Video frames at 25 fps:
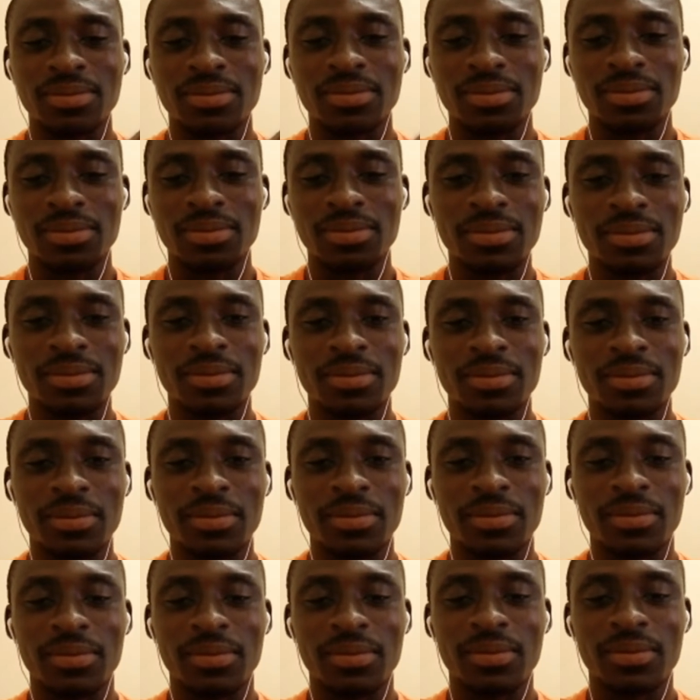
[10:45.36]

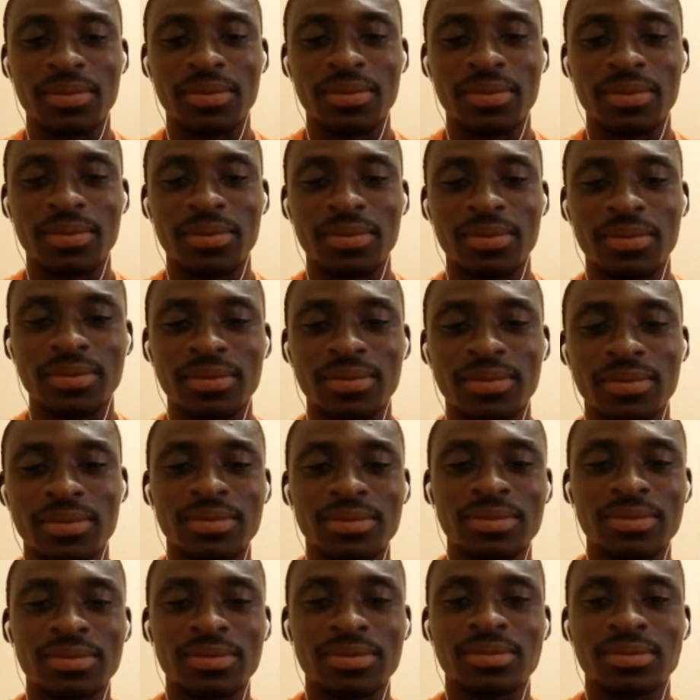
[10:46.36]

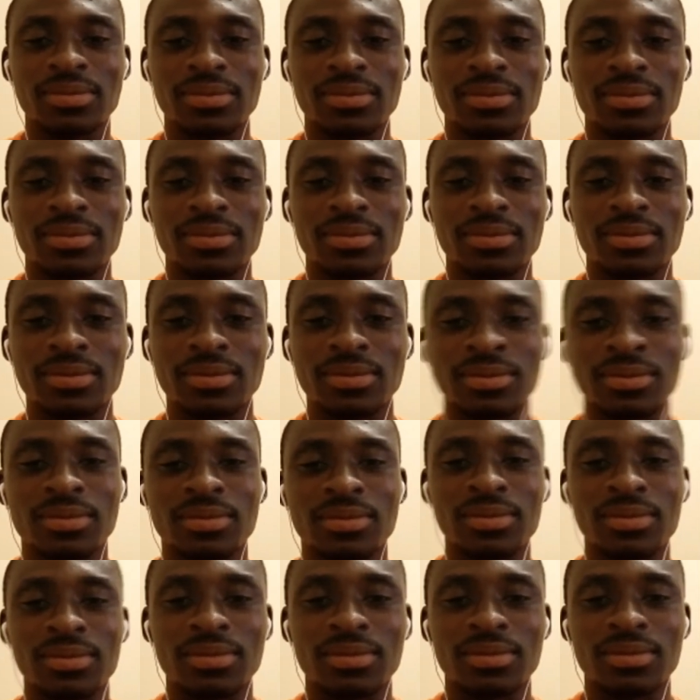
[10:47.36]

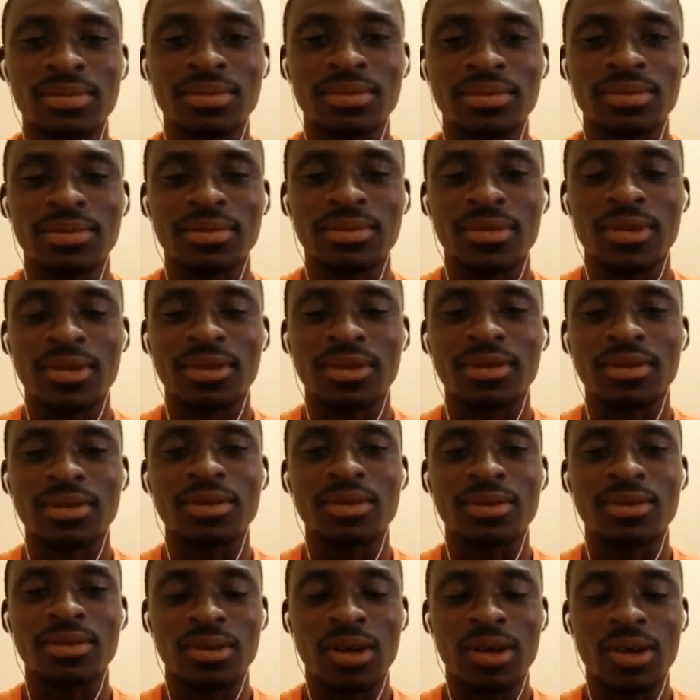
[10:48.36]

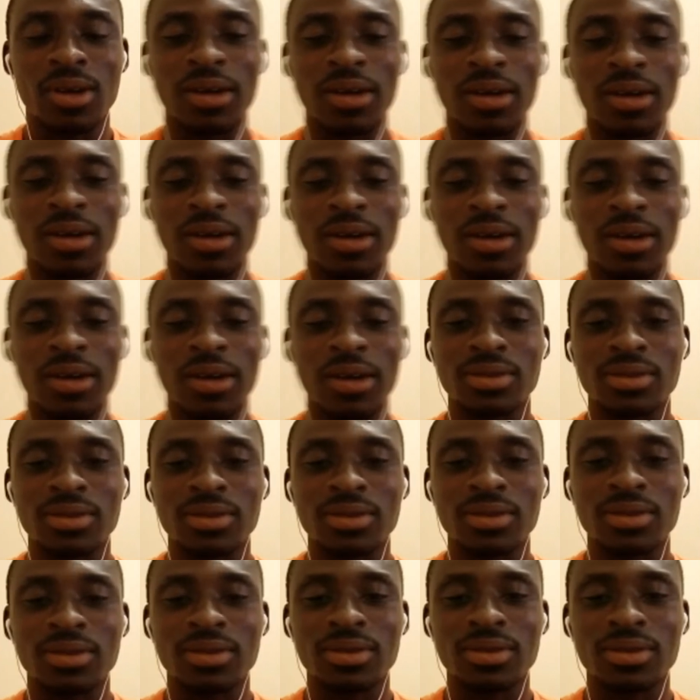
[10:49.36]

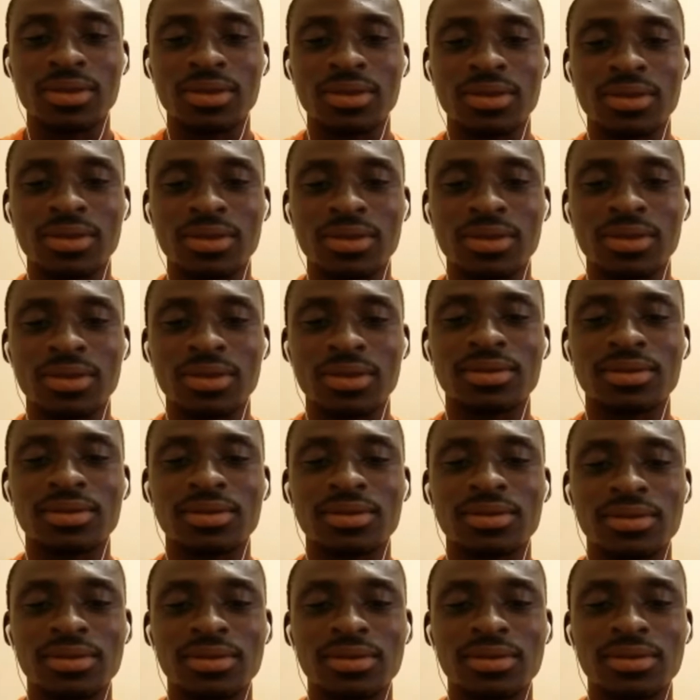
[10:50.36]

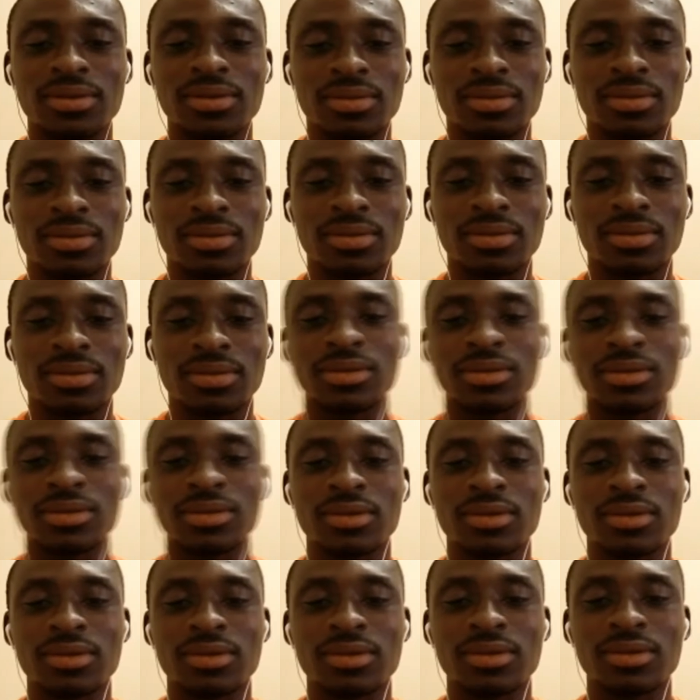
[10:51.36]

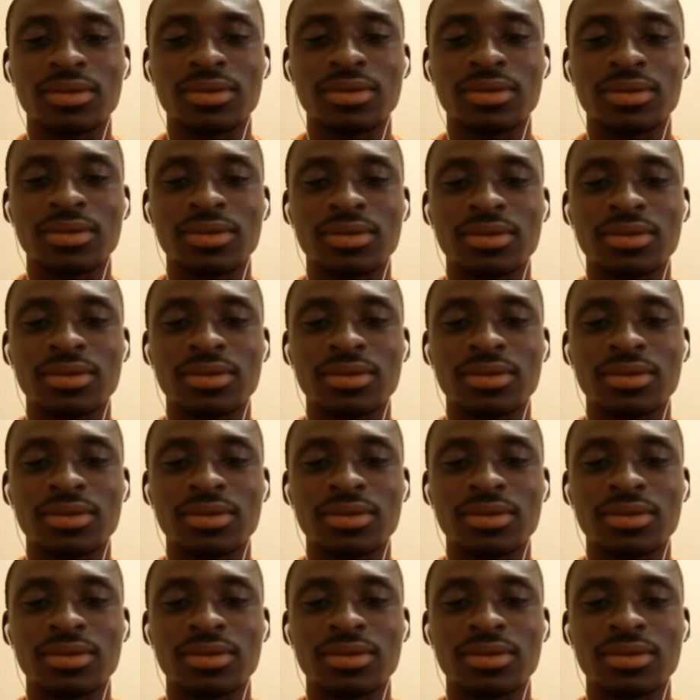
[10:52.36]
No words are spoken by the person on screen.